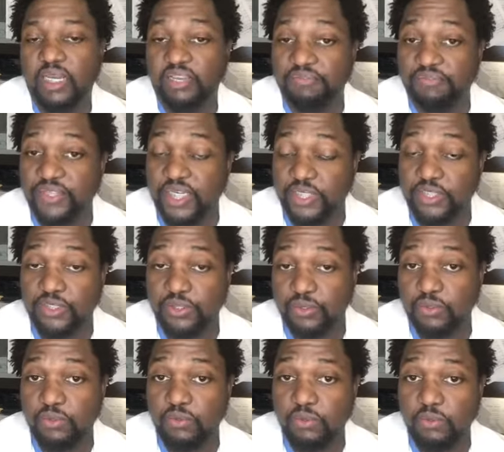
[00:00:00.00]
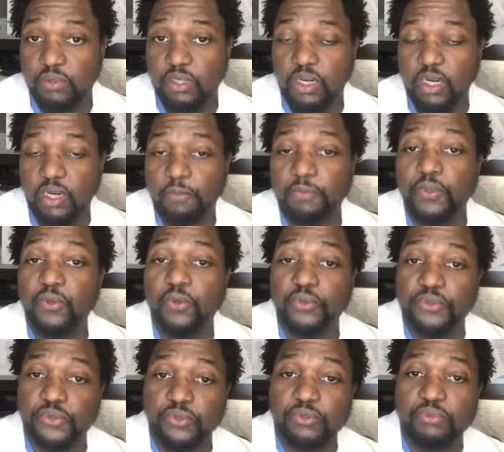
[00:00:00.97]
if they do
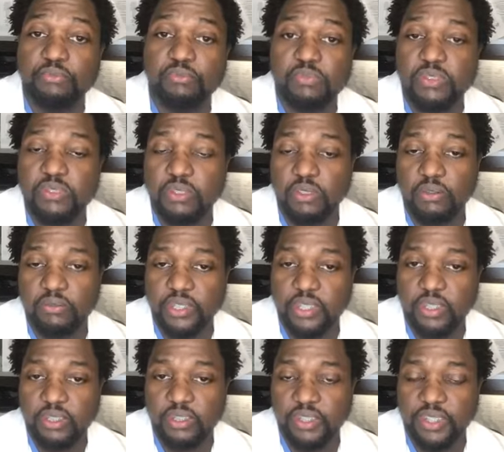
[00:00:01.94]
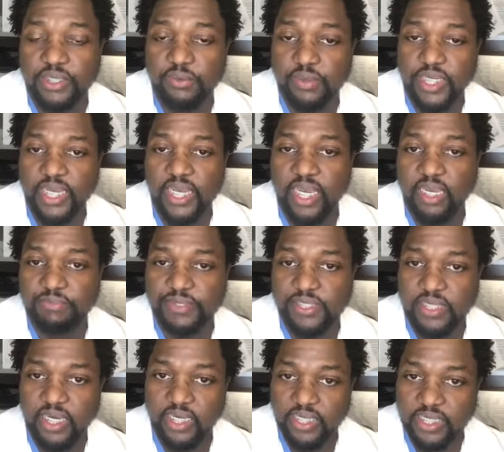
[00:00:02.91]
pull through. So they're going to need rehab
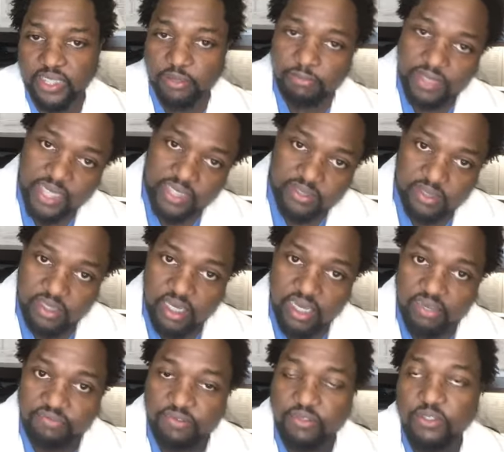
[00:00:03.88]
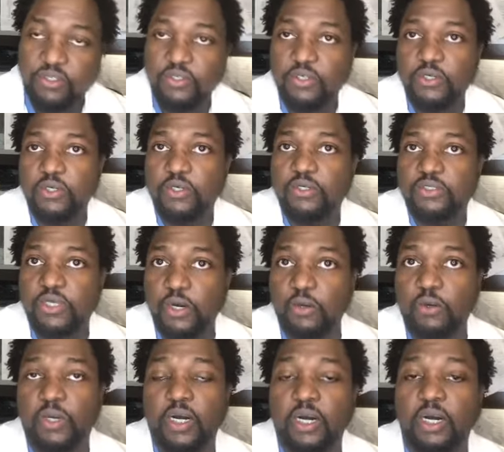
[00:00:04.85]
to kind of get them back to life.
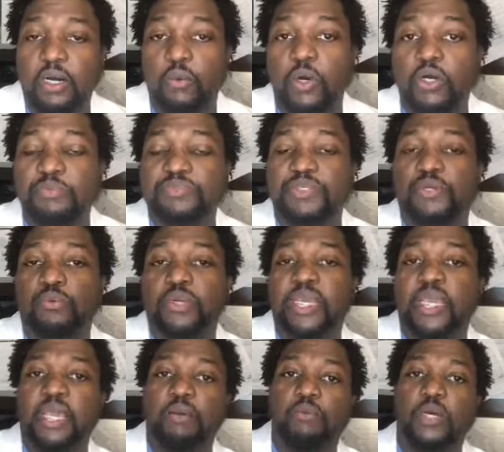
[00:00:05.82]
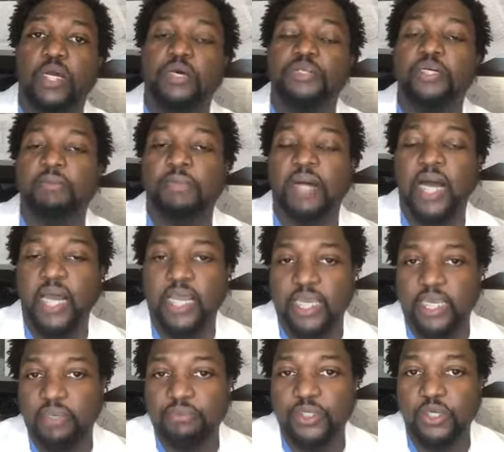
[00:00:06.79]
So welcome to the Rehab Roundup. I
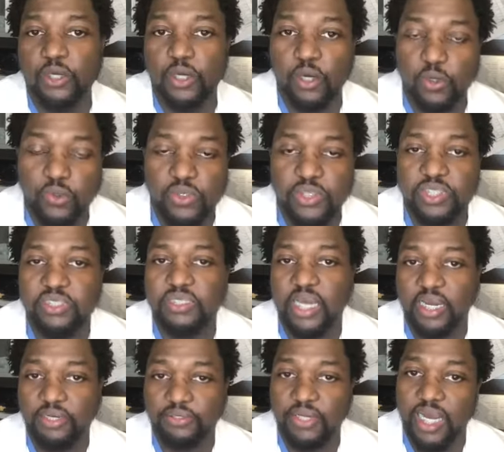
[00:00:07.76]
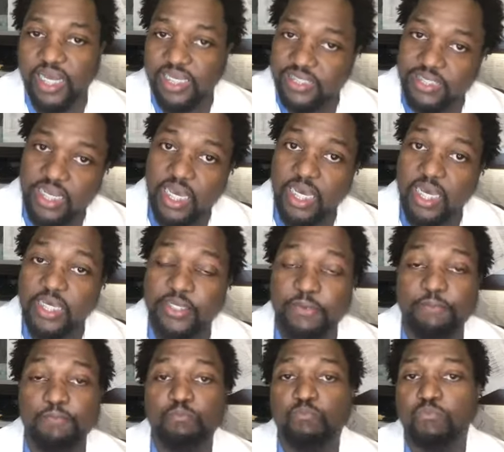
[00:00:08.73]
am your host, Dr.
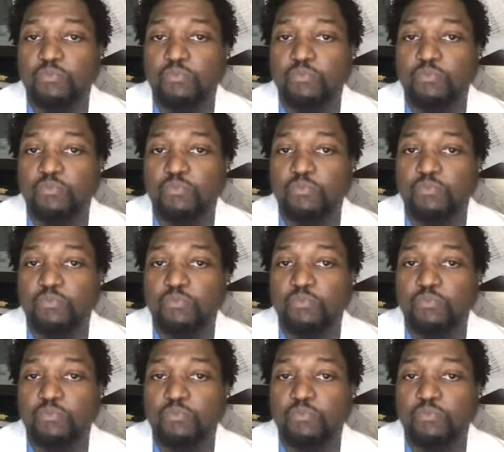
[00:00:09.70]
Hassan,